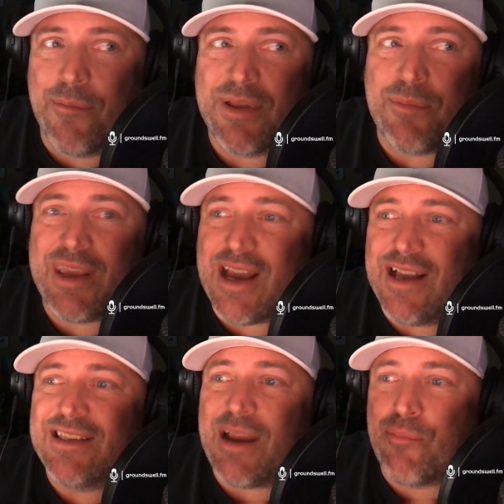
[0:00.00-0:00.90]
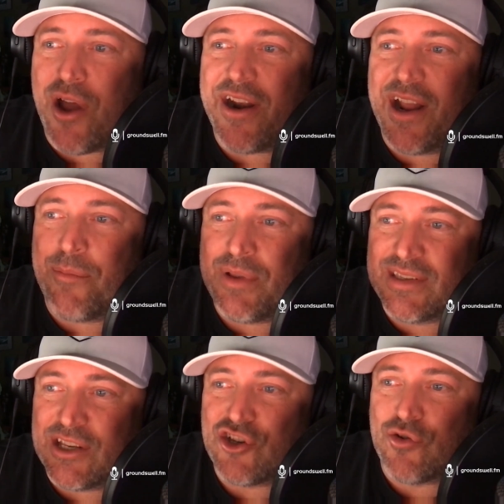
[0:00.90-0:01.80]
but because I brought it up in
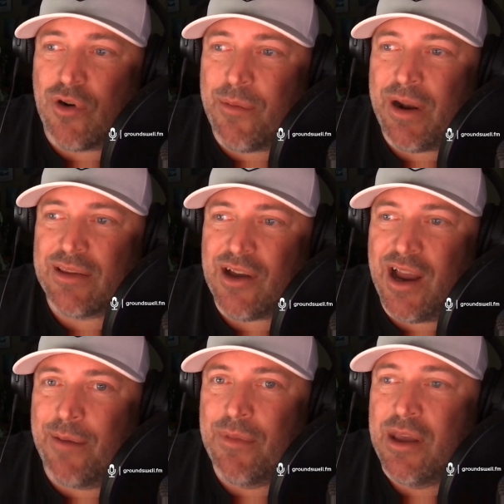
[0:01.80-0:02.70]
such a short amount of time,